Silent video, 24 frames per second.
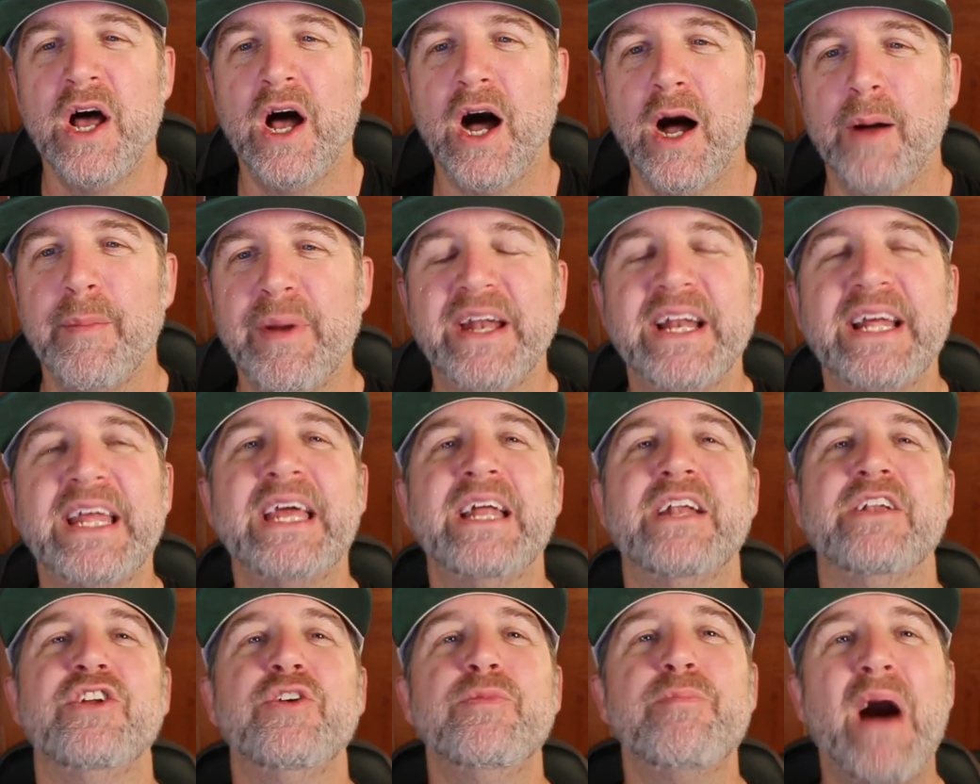Um, and
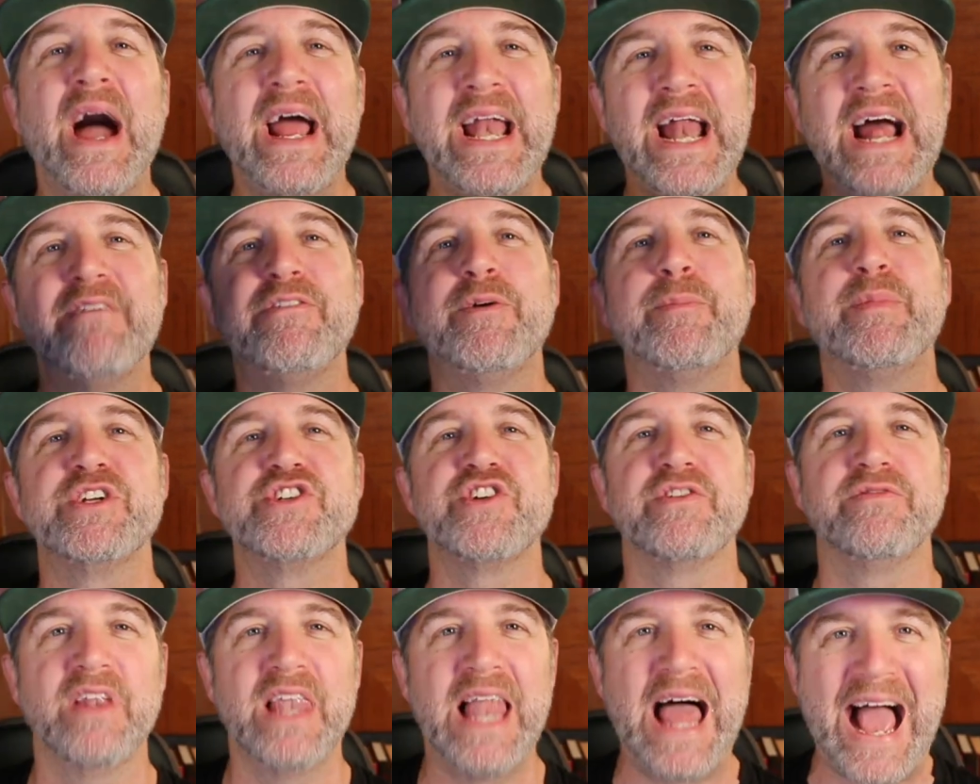again, you might have a bunch
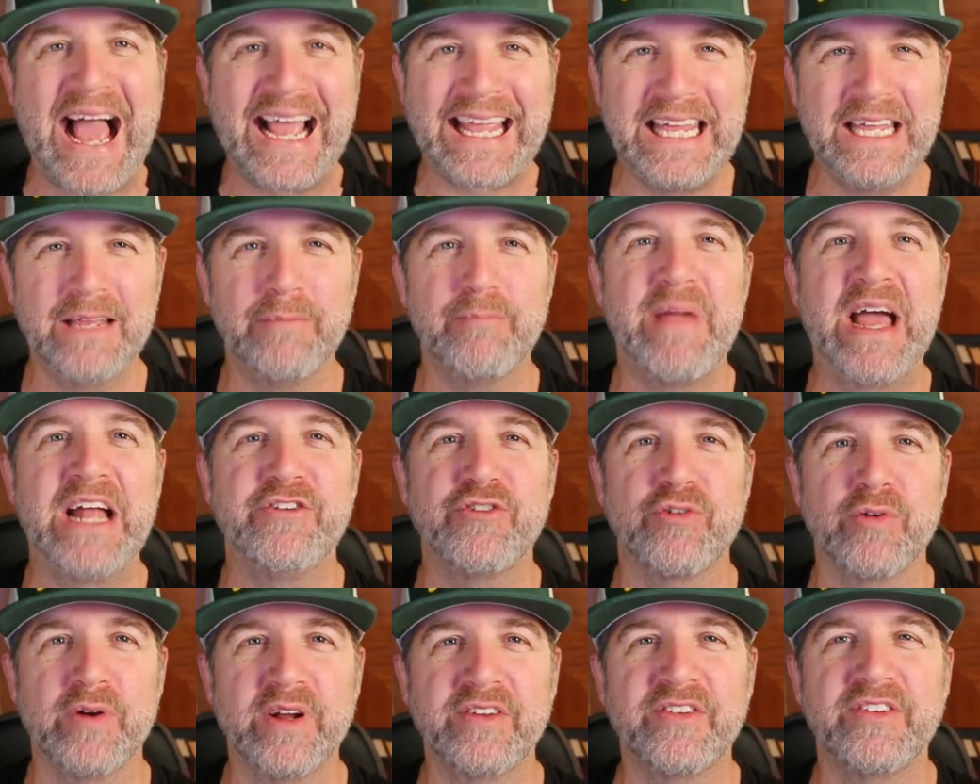of lagging
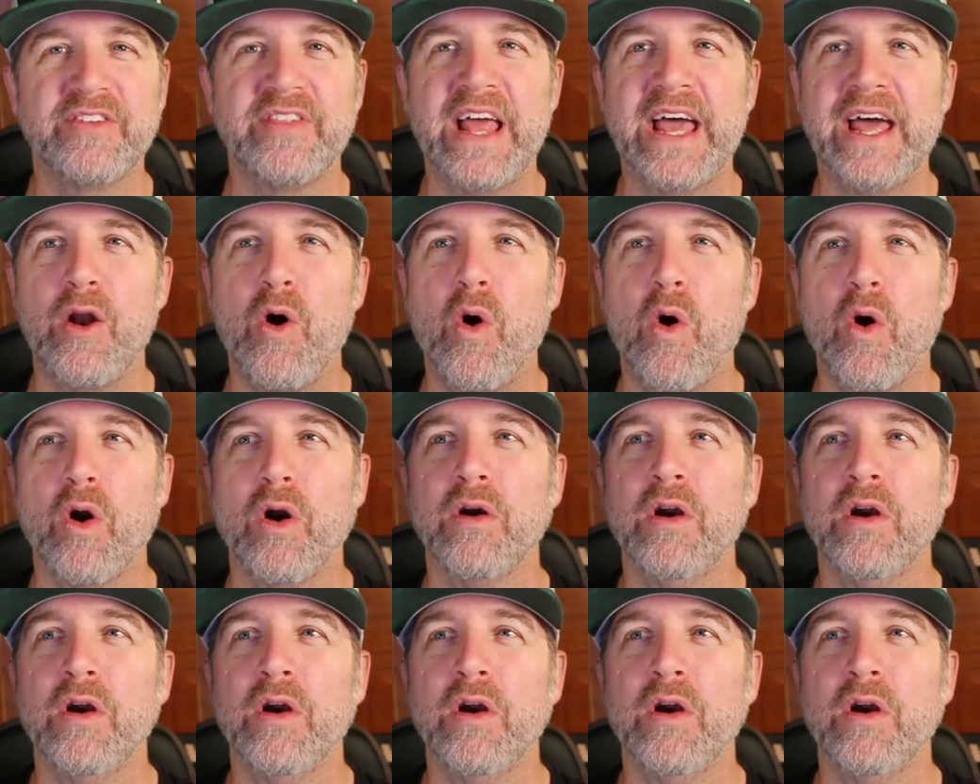metrics that are